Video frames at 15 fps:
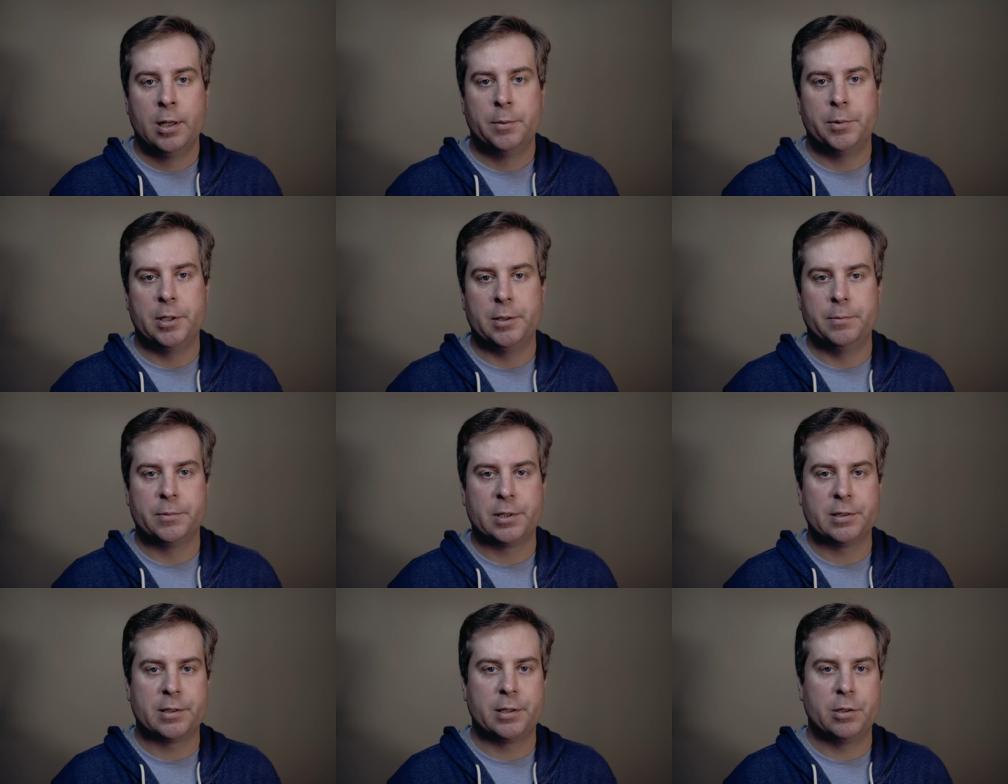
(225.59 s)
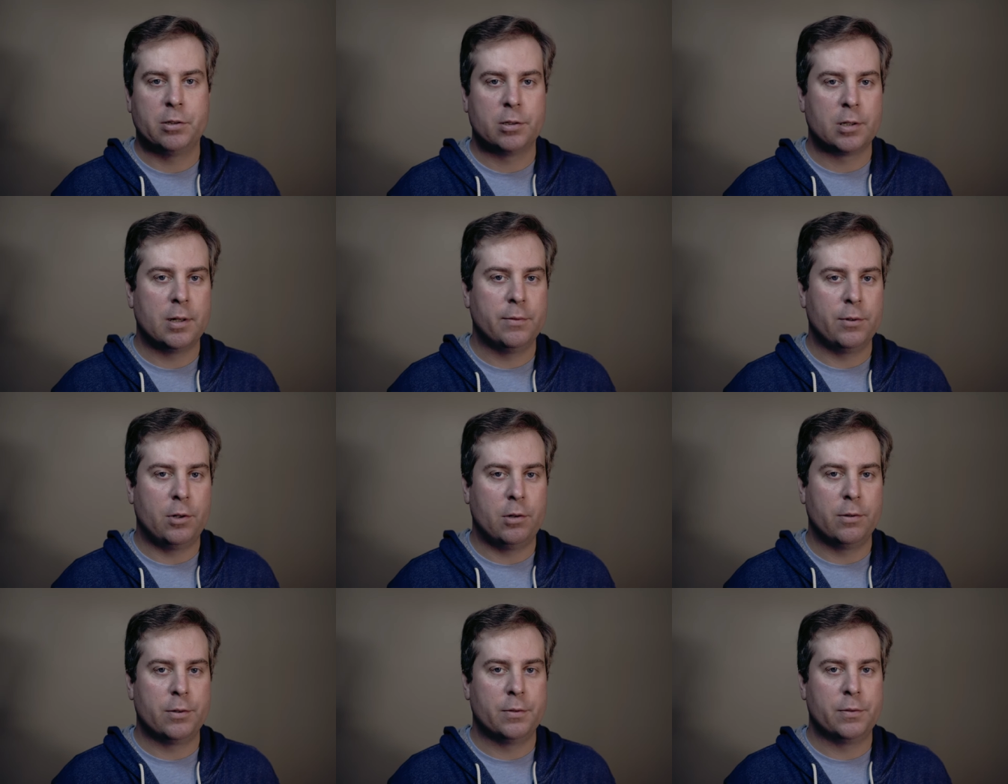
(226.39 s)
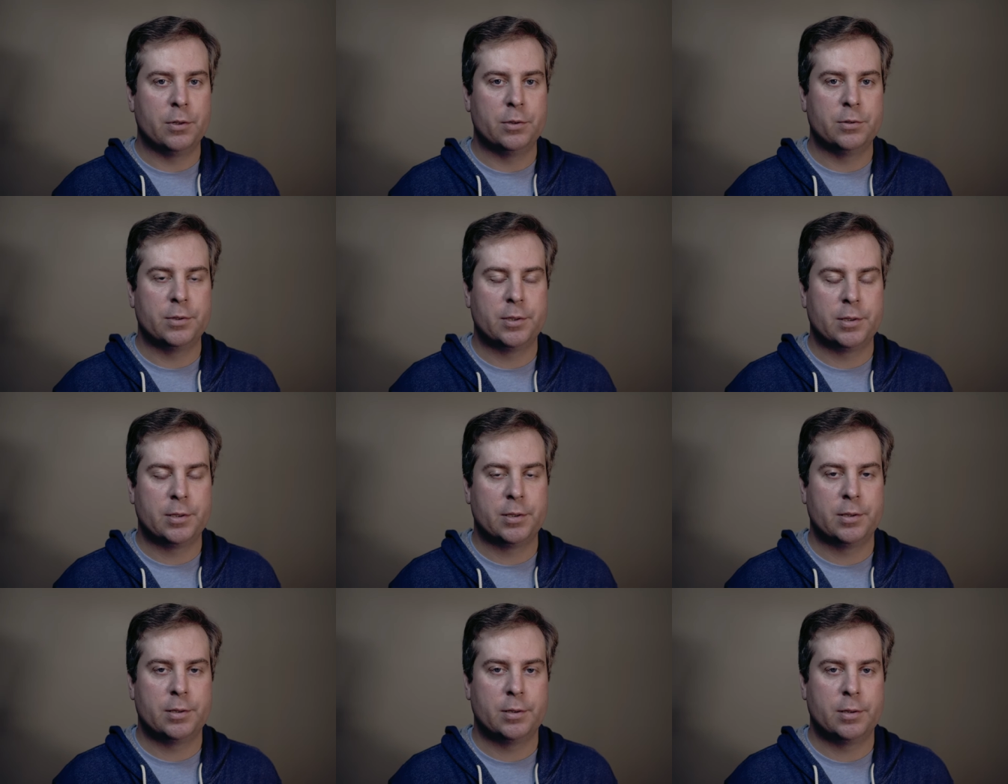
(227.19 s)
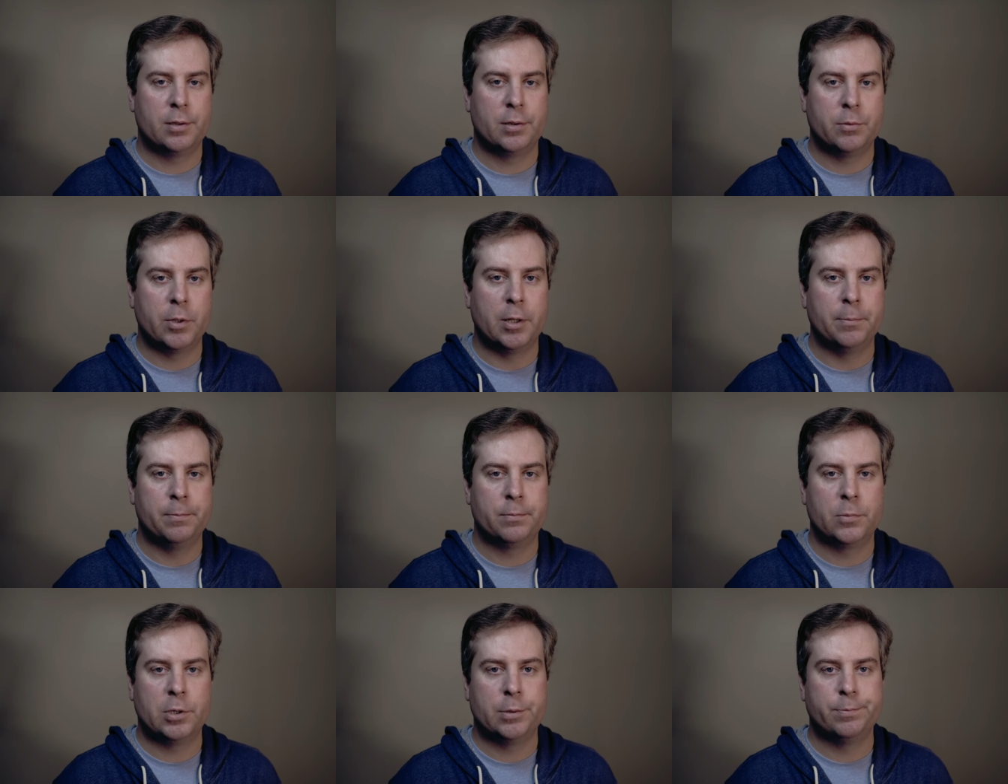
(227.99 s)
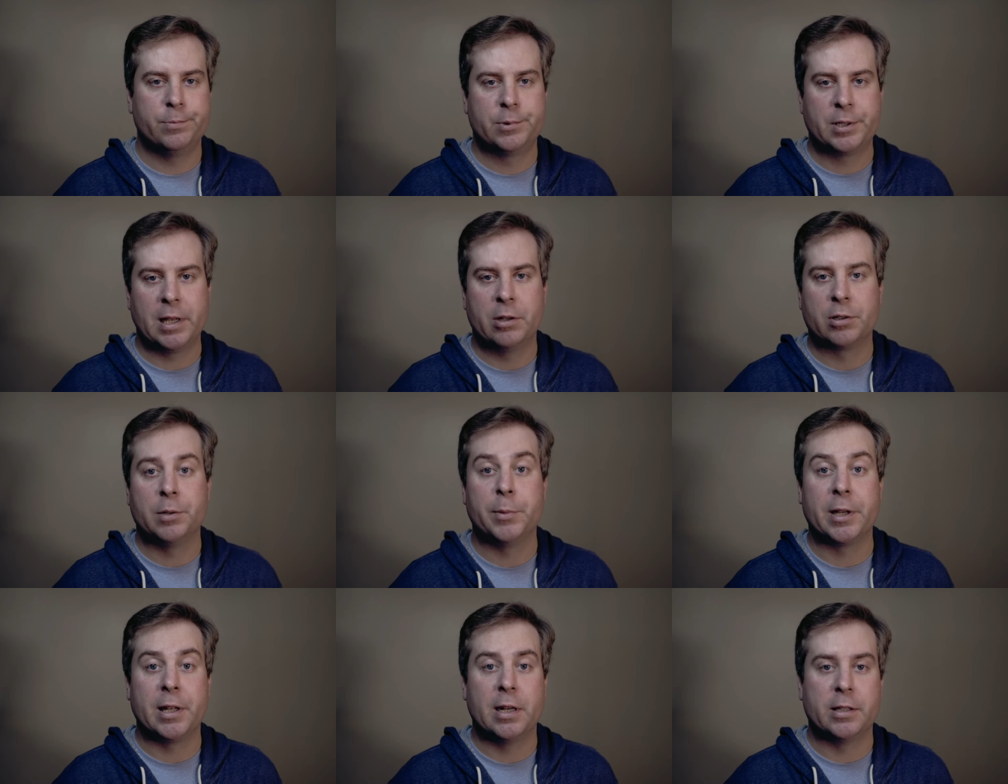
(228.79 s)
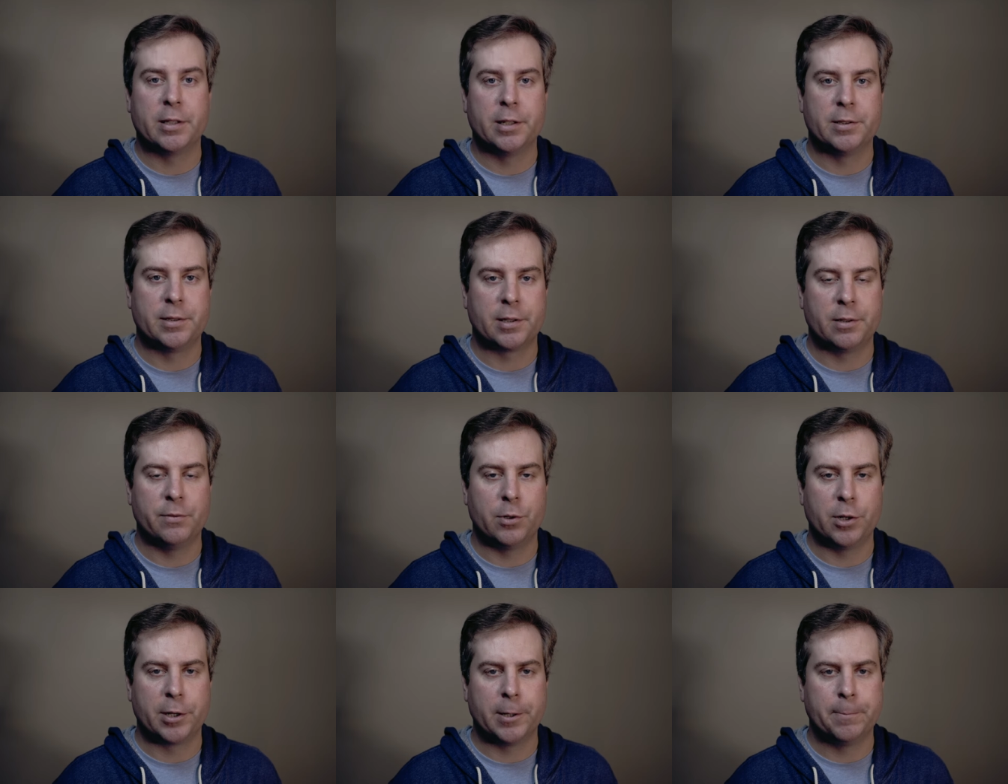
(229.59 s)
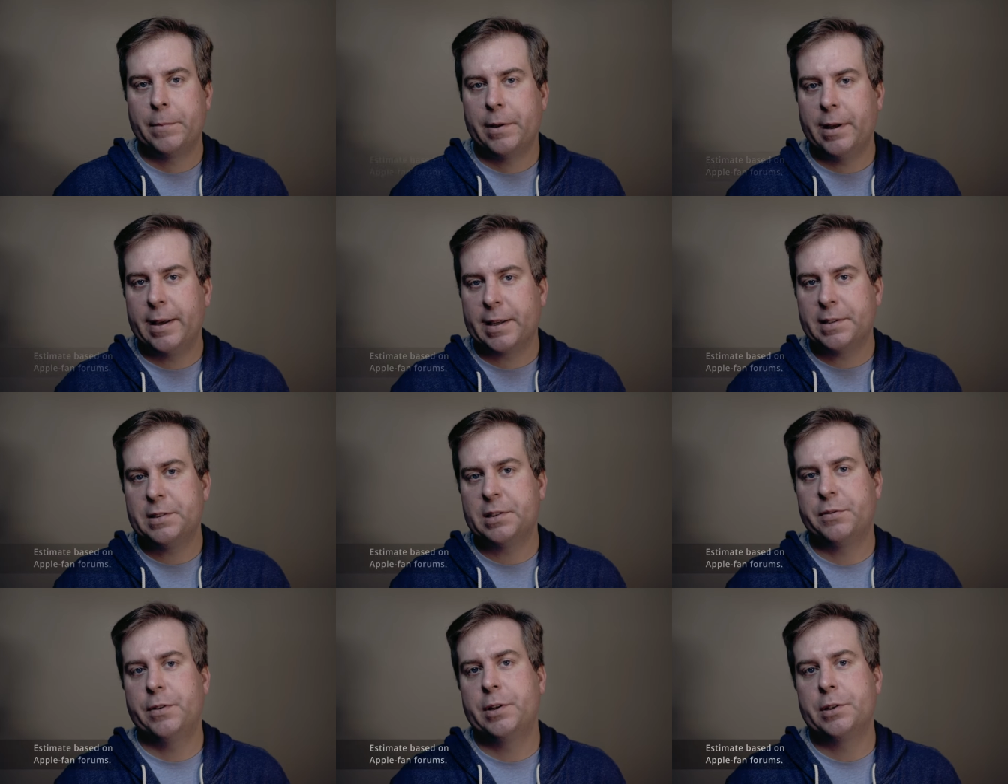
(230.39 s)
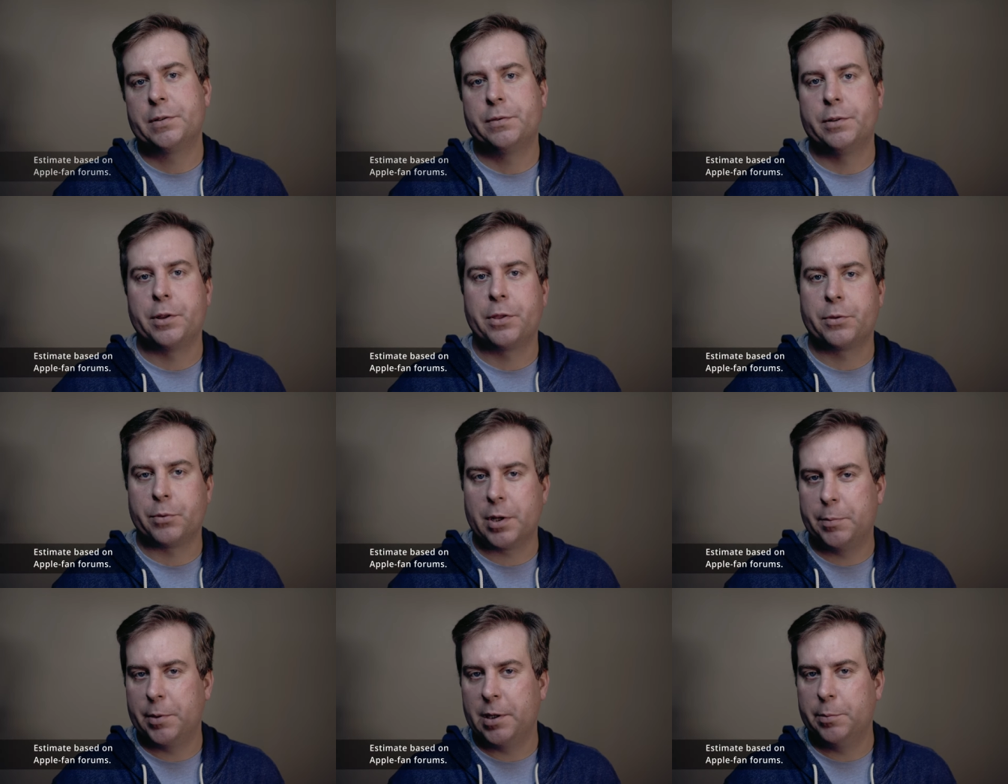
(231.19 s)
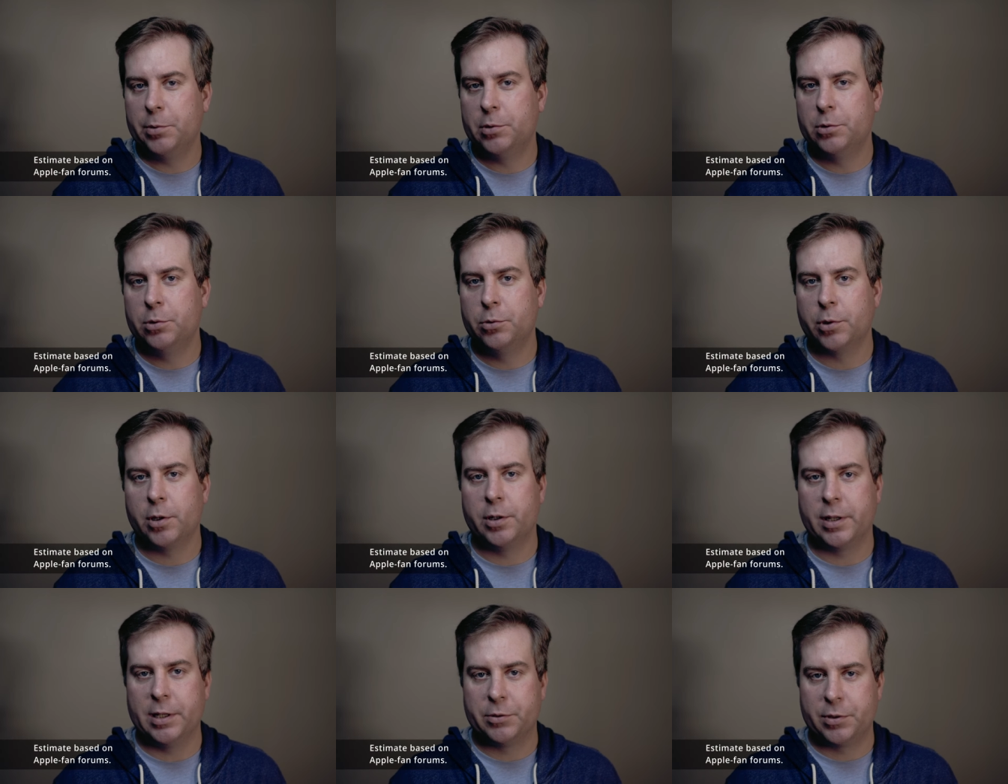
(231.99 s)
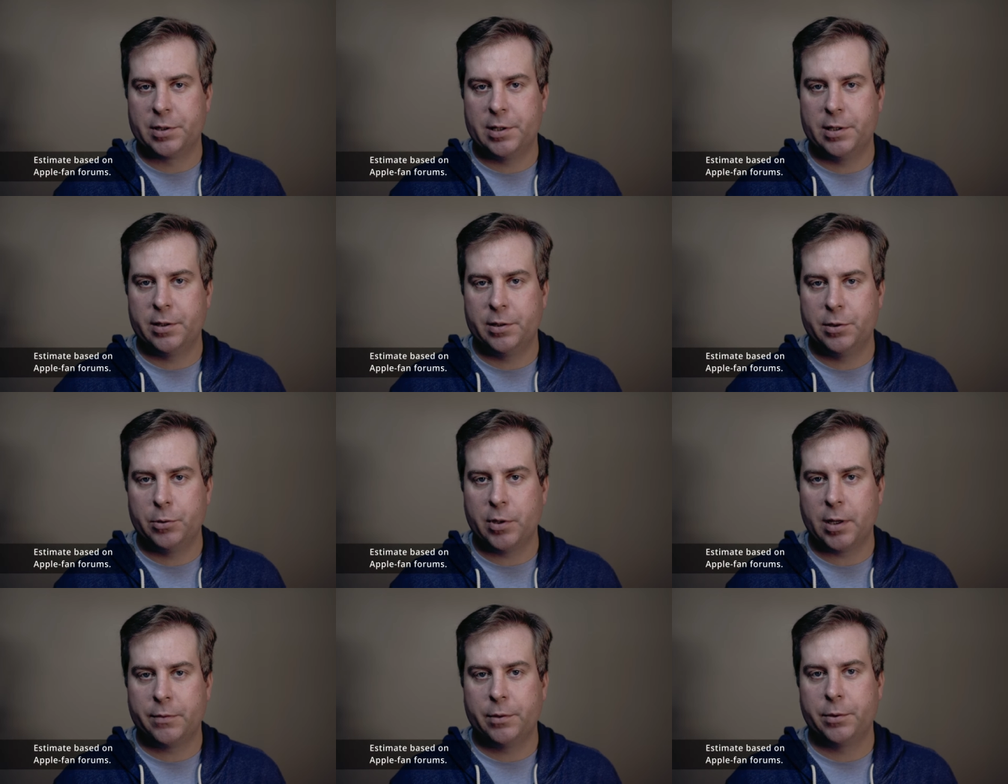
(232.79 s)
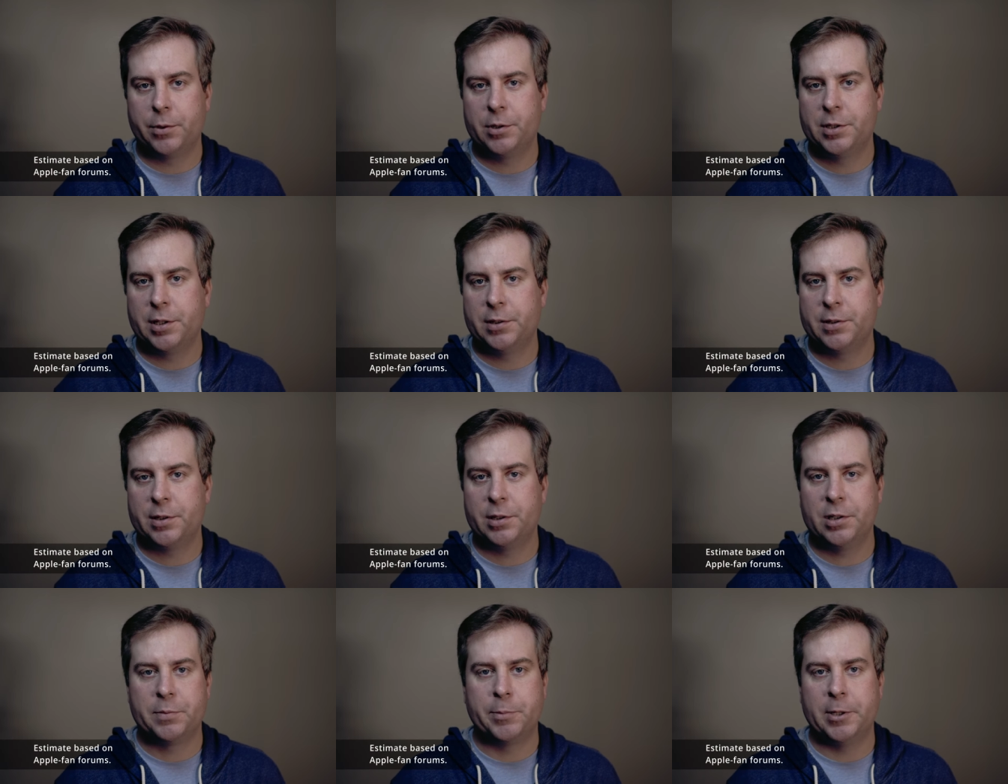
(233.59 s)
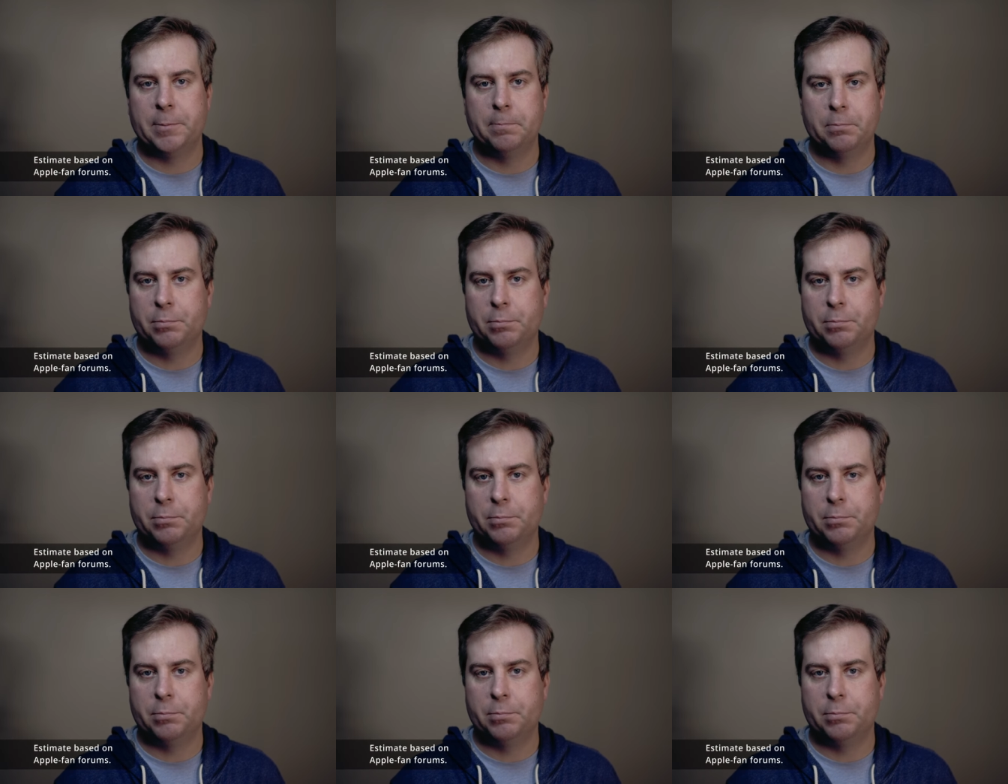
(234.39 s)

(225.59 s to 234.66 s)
But since I no longer have all the phones, well, well, see how good my NLE is at converting it. I guess this video is for the three people who are interested in the new iPhone 13 series, but